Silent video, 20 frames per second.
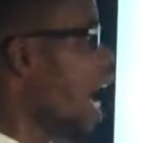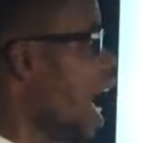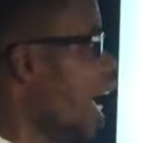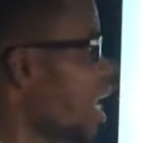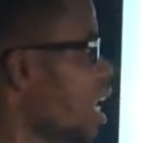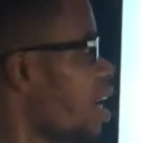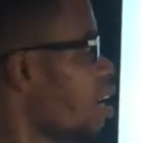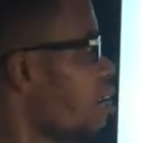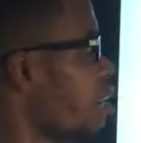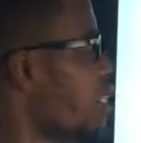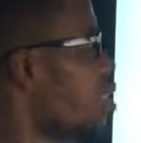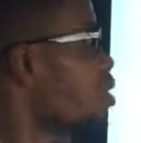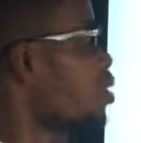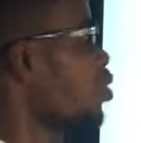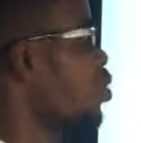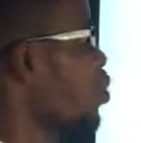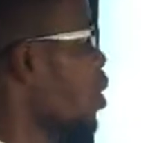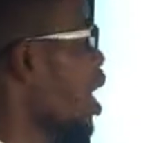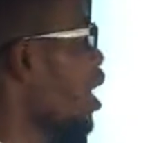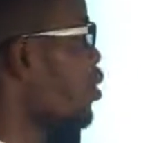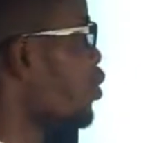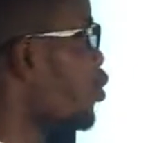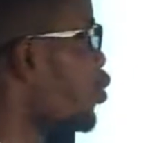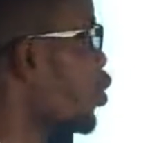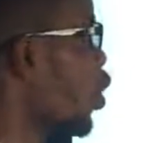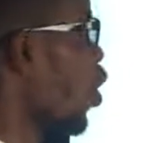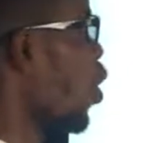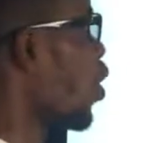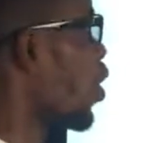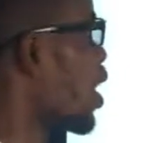allow us to
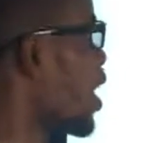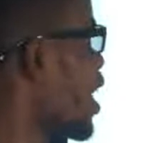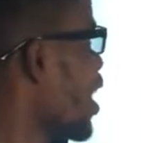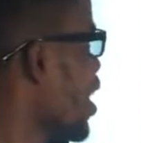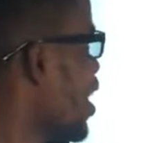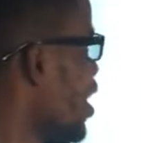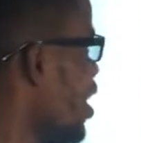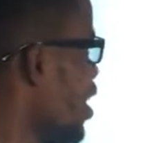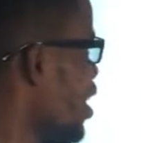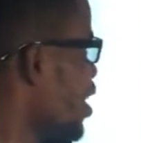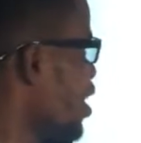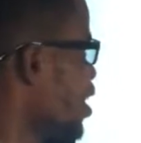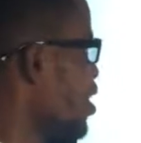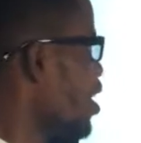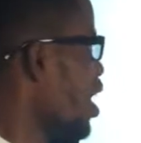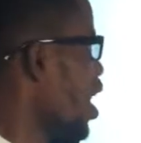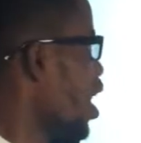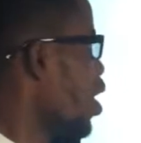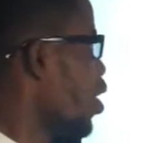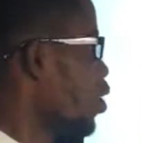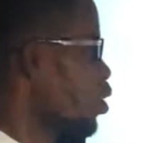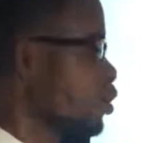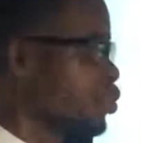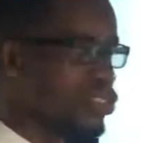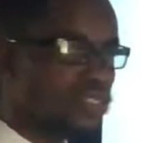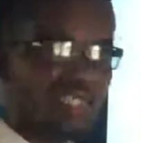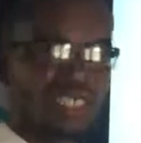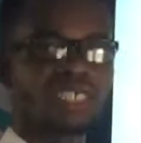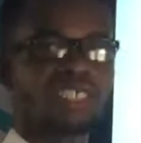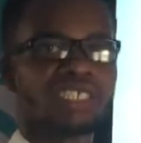enjoy legal or
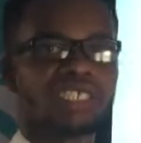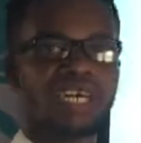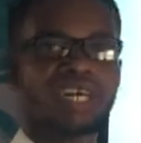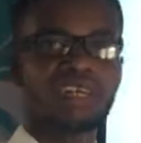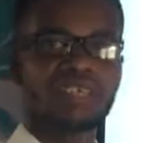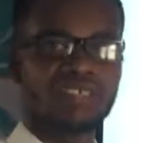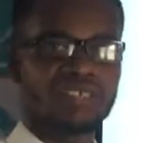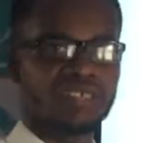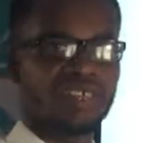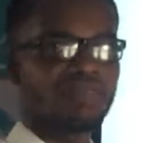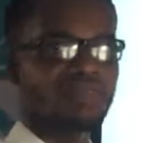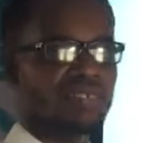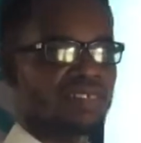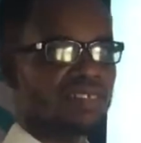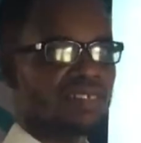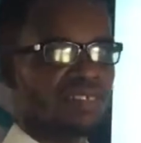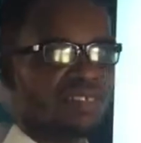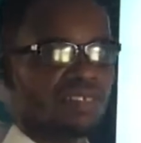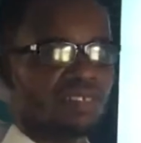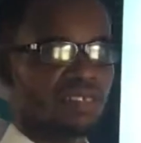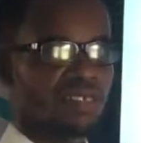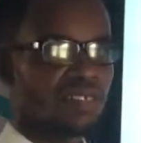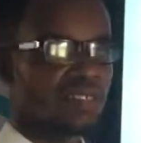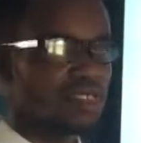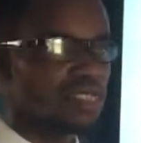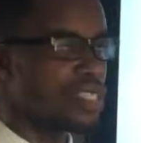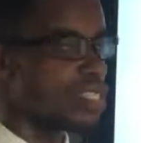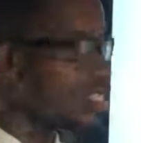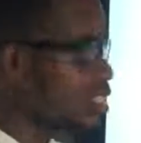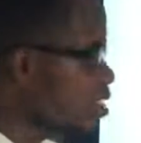judicial services.
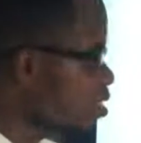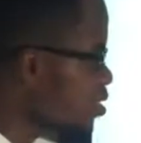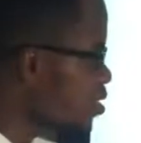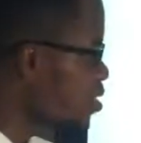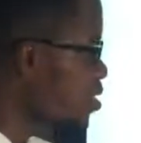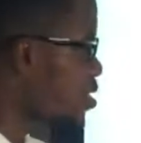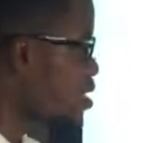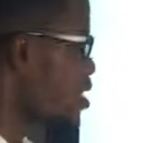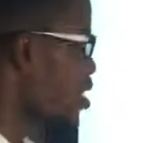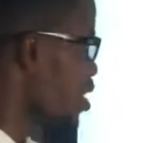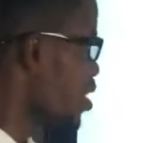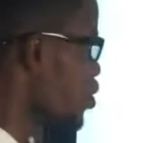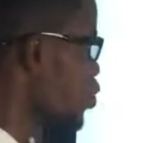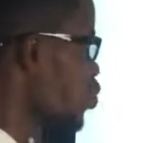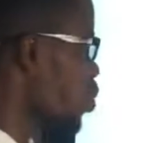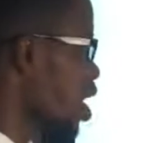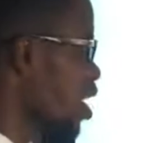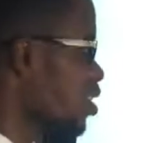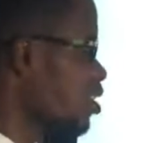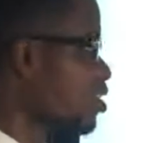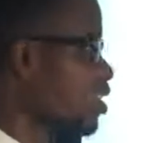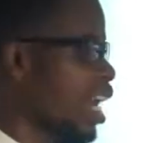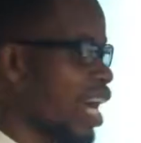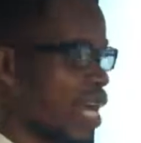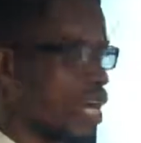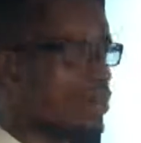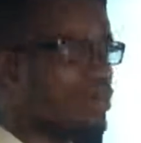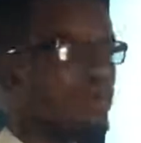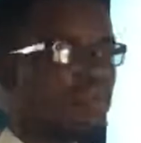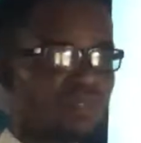These ones
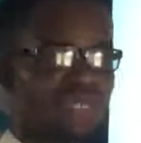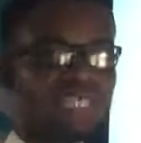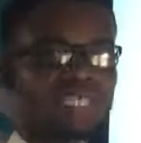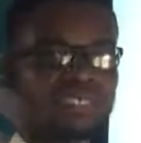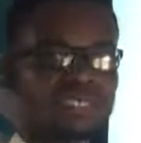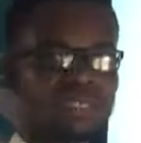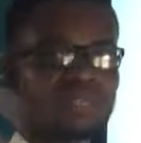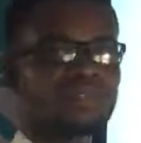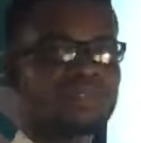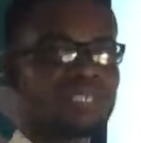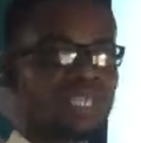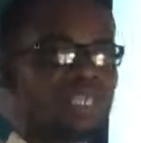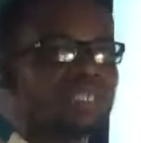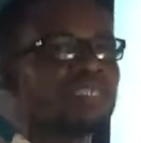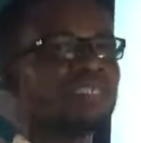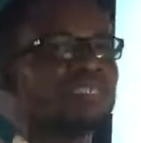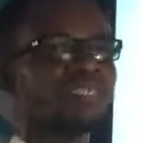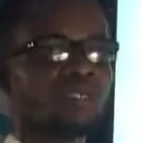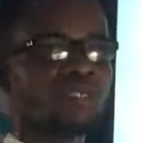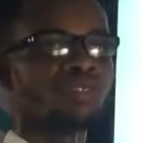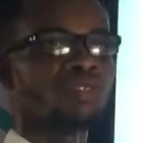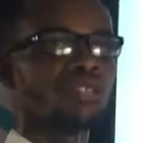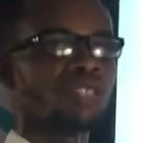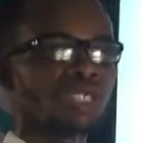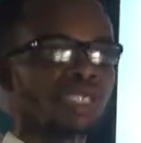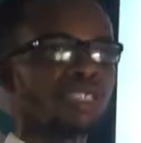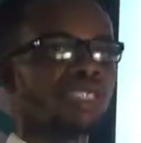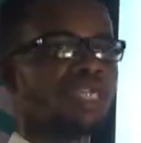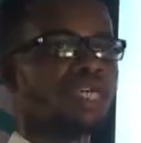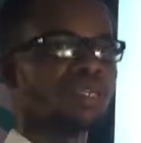are more related to the
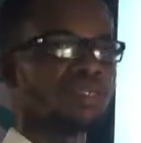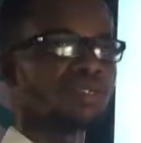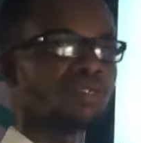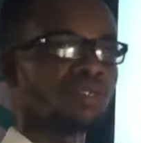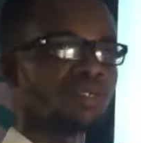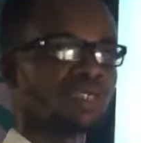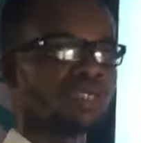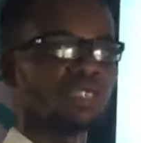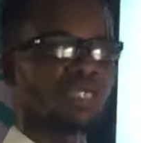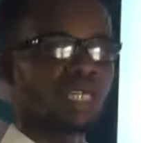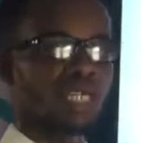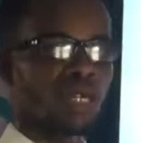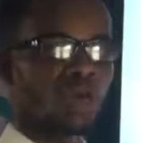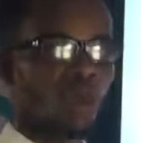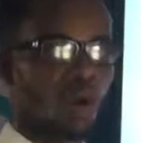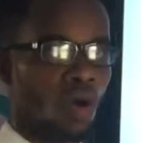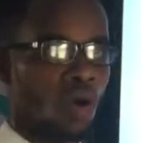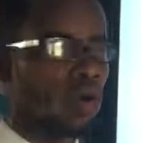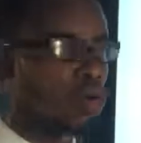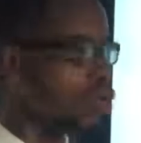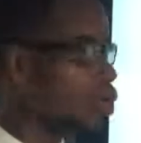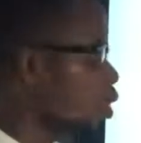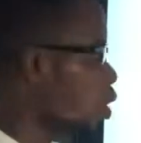judicial, the law.